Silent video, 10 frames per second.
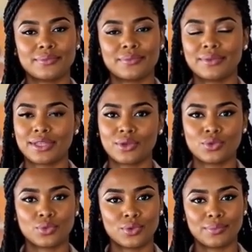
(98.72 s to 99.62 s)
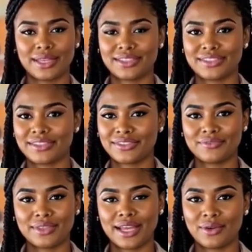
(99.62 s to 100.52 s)
The accrual basis of
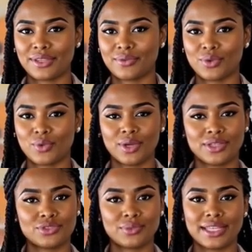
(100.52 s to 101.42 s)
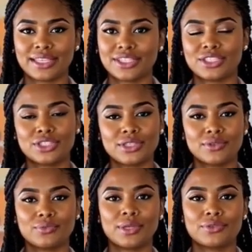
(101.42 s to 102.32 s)
accounting requires recognition
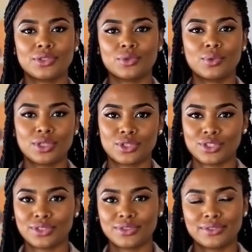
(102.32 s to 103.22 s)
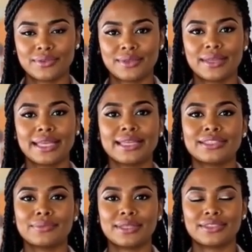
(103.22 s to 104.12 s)
of revenue when earned and
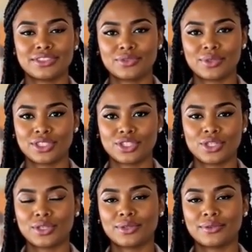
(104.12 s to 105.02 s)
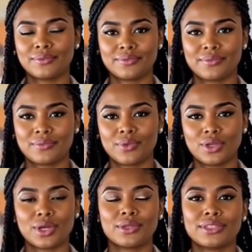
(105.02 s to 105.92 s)
expenses when incurred,
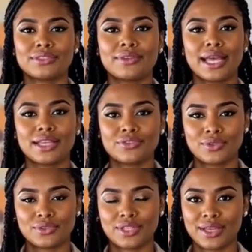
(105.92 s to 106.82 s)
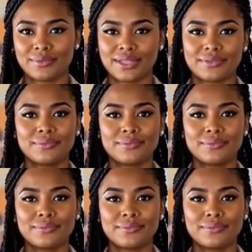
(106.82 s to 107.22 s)
regardless of cash flow timing.